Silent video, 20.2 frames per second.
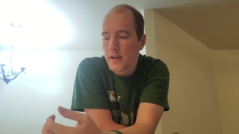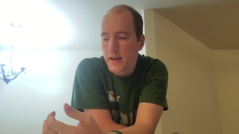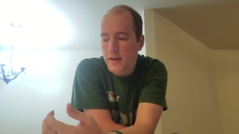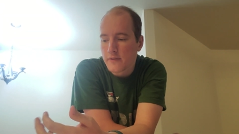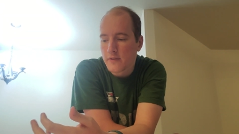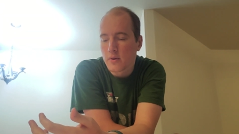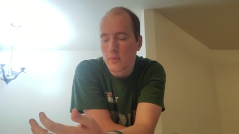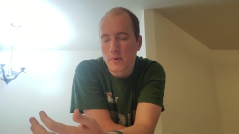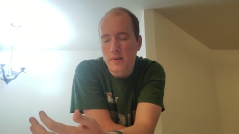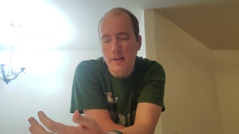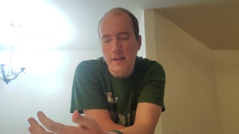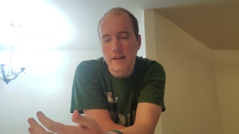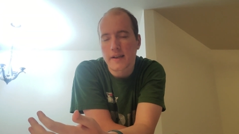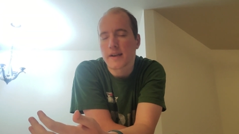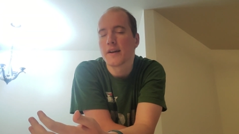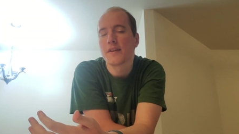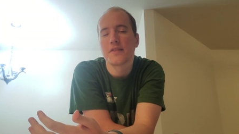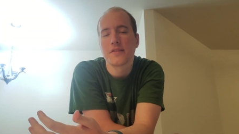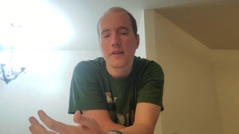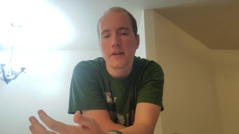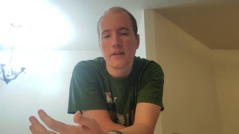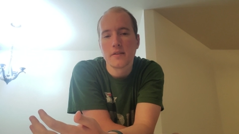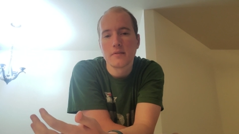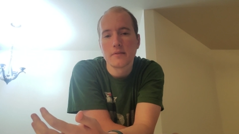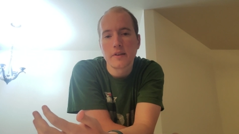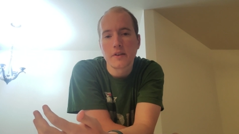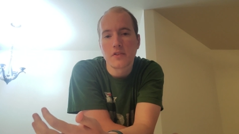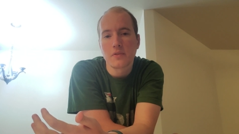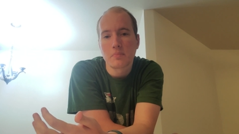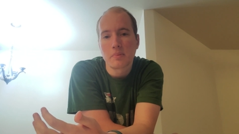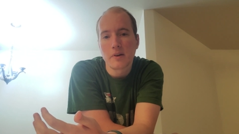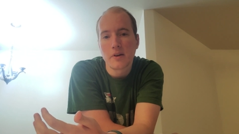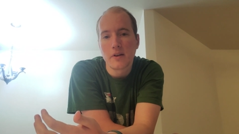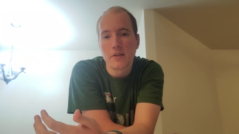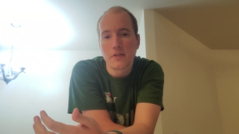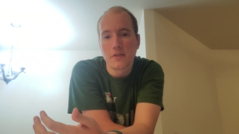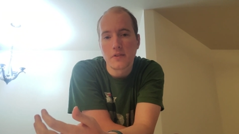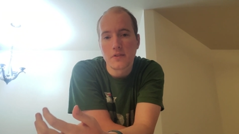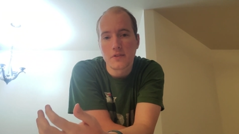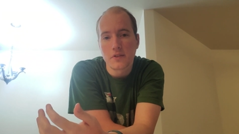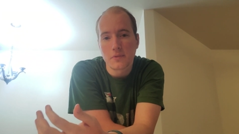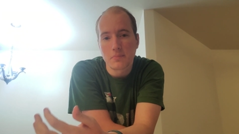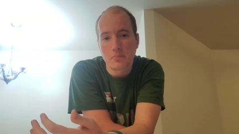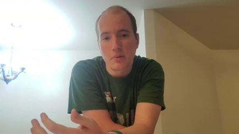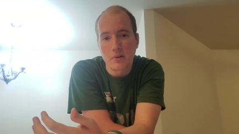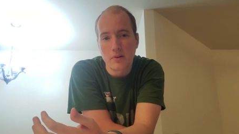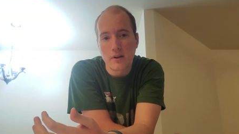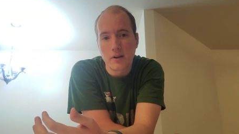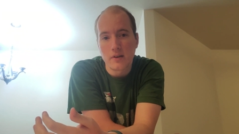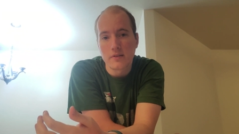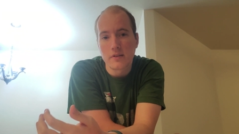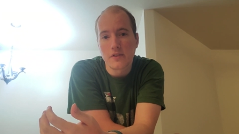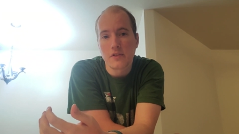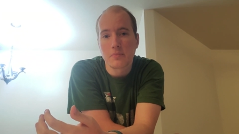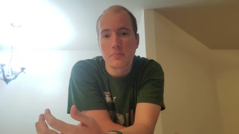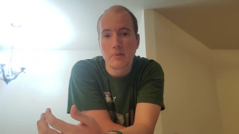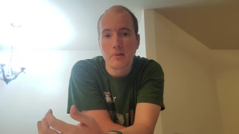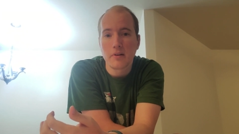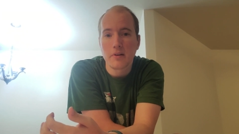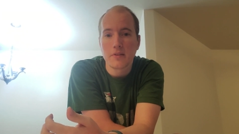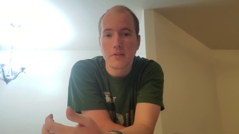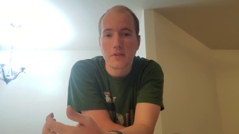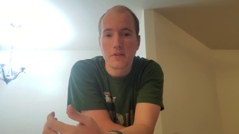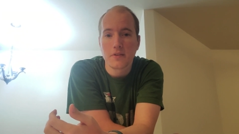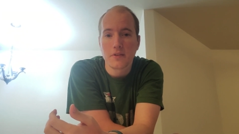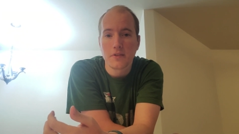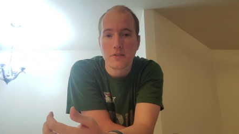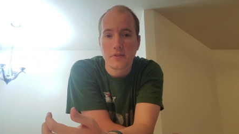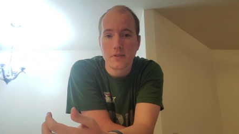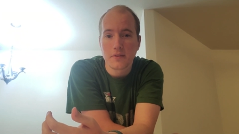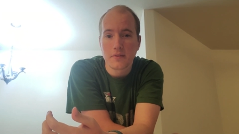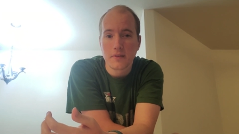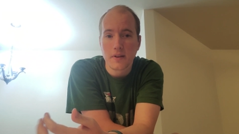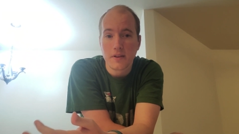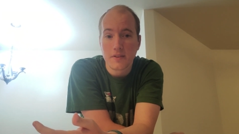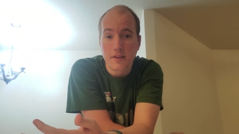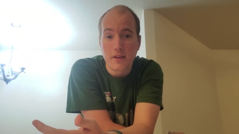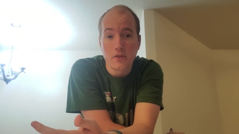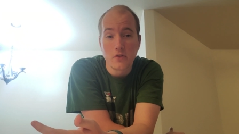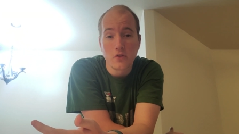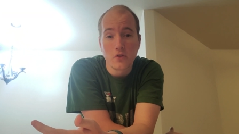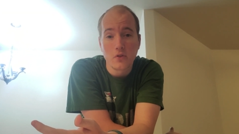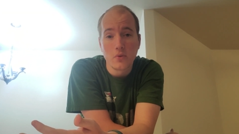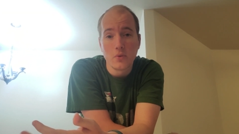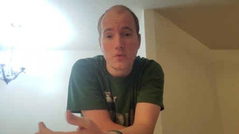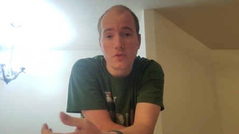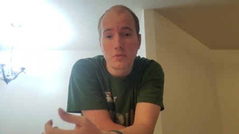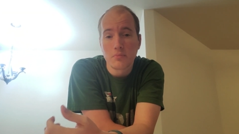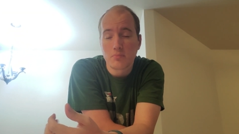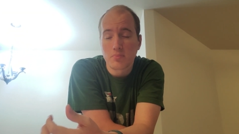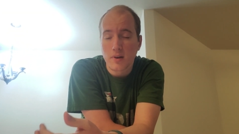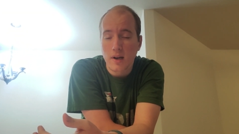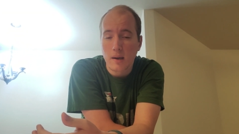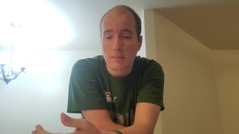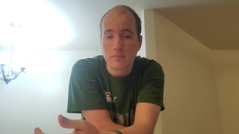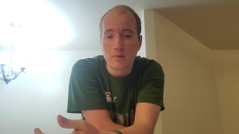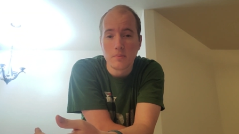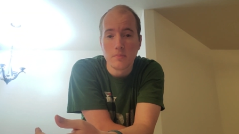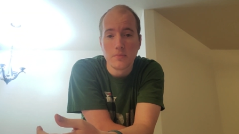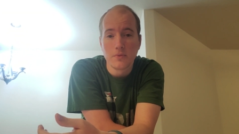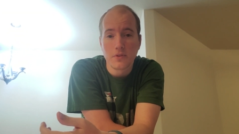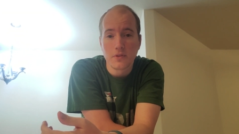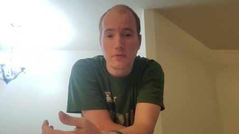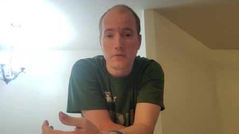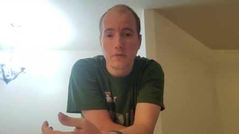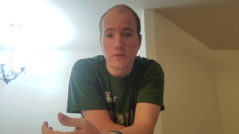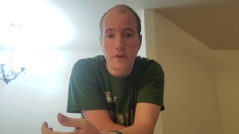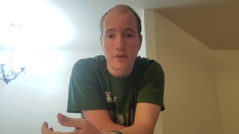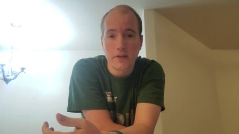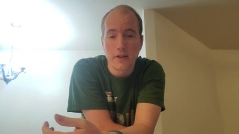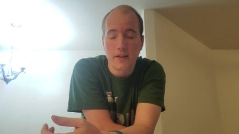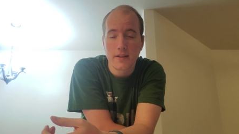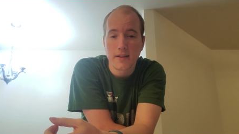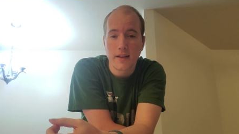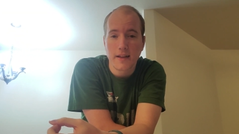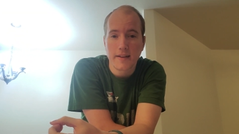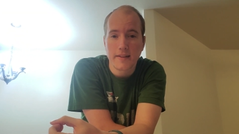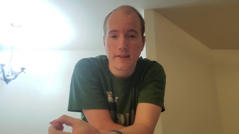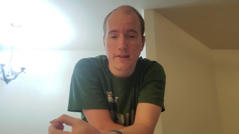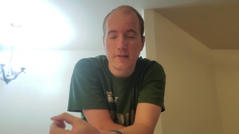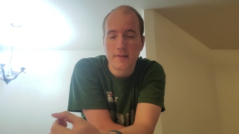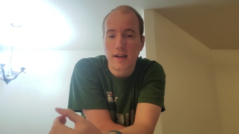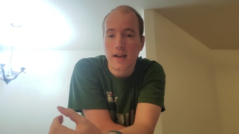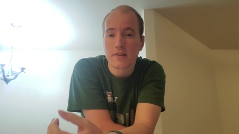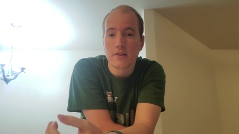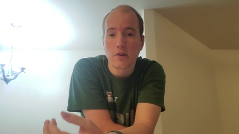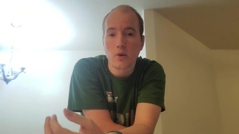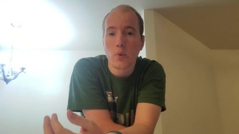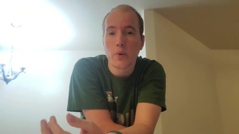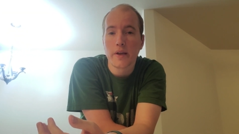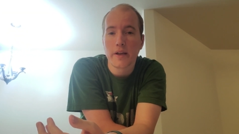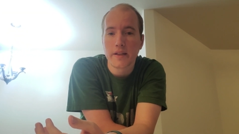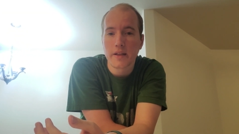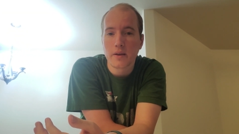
Everyone, like I said, experiences this burnout, experiences this, these issues and problems and feeling like they're not going